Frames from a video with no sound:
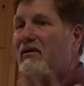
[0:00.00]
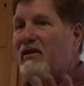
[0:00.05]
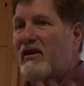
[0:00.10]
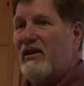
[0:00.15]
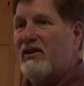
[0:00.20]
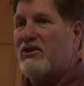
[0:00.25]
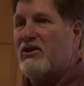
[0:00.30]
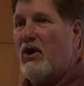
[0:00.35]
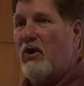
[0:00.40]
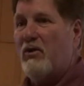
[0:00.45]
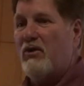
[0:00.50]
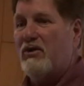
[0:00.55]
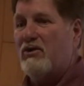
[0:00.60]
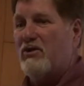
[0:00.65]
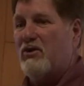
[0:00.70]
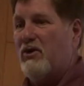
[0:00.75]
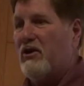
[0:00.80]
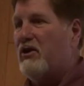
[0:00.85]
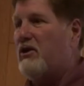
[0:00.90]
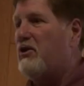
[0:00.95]
It's always
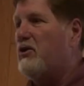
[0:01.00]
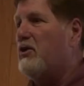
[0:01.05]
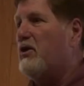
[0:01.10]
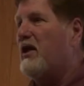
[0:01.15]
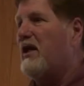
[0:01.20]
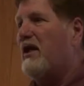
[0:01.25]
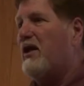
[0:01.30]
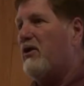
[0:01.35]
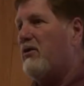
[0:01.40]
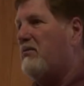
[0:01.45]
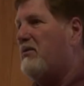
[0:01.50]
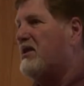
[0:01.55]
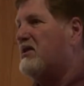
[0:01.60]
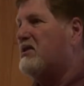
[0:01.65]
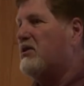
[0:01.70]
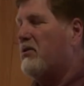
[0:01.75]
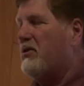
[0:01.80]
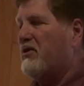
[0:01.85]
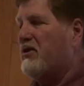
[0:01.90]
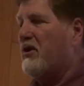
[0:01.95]
good. You can intermix
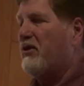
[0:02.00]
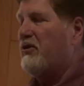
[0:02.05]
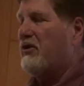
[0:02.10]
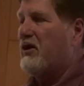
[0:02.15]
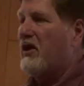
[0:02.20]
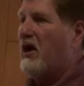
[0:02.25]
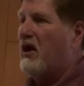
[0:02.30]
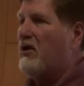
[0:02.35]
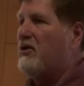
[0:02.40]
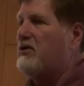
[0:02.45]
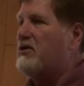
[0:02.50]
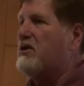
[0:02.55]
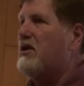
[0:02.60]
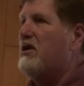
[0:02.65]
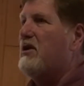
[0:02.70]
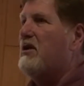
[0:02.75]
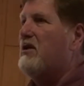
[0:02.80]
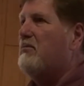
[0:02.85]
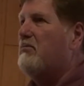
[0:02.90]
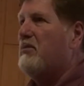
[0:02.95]
it with other colors,
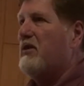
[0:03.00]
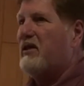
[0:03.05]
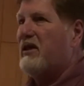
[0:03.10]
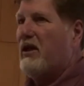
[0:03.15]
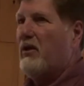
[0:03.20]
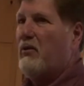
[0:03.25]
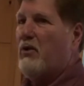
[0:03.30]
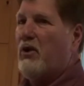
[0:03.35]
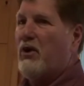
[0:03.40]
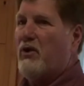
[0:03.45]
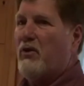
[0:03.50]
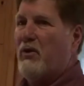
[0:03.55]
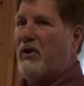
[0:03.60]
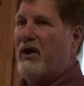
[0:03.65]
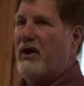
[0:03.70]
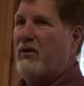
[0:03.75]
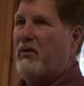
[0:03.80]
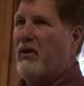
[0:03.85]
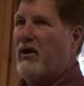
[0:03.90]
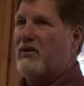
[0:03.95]
but they work
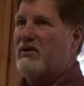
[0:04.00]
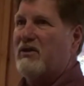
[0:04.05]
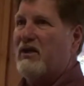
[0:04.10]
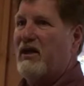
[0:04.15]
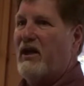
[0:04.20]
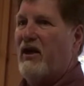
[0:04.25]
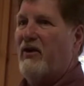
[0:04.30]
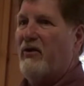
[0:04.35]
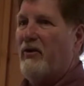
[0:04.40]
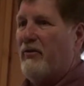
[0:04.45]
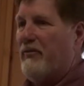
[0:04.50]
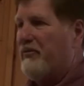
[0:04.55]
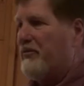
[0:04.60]
really well together.